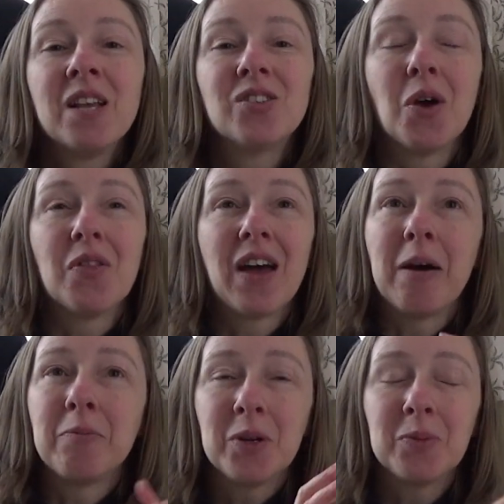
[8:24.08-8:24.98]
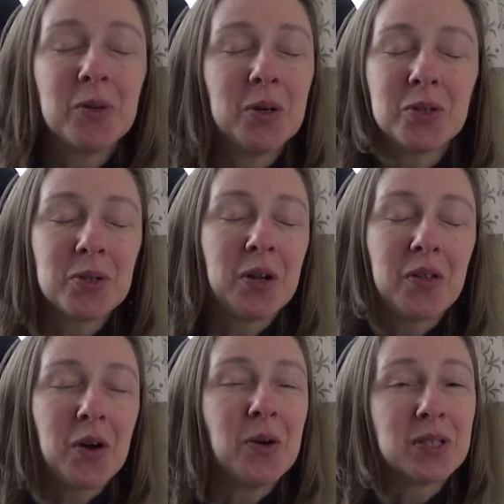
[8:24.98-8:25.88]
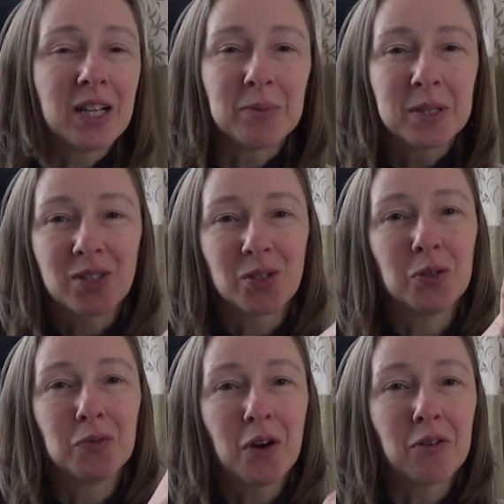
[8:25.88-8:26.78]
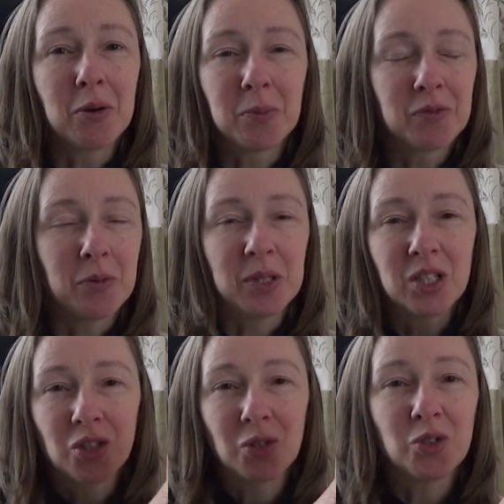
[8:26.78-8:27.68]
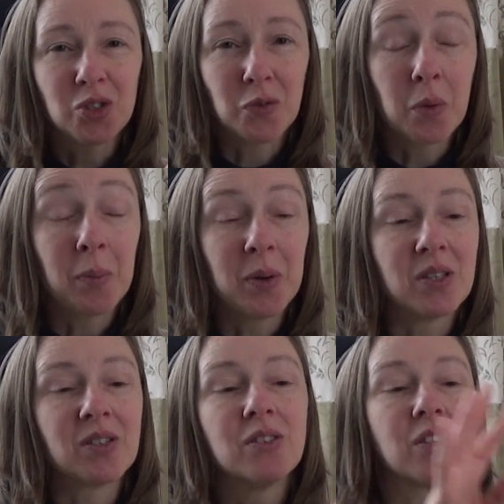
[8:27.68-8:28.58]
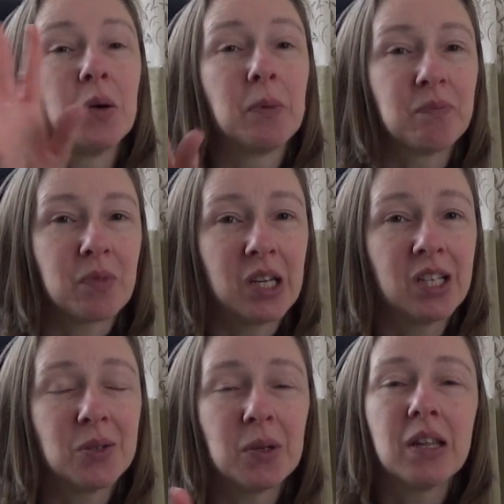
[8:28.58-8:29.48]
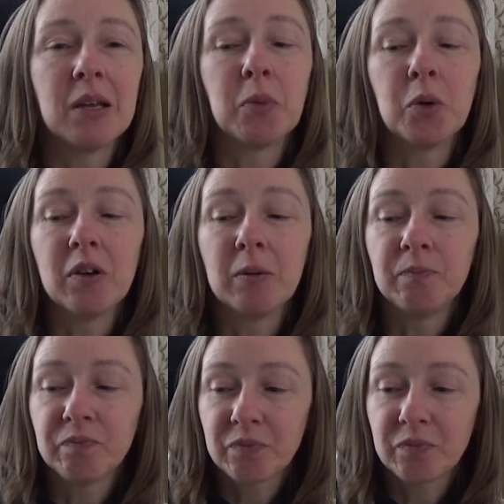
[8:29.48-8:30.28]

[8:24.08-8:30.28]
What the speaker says: So that I'm not doing it at the hotel because it's too far up for me to do just for one person. So I'm going to do it at the Emporium.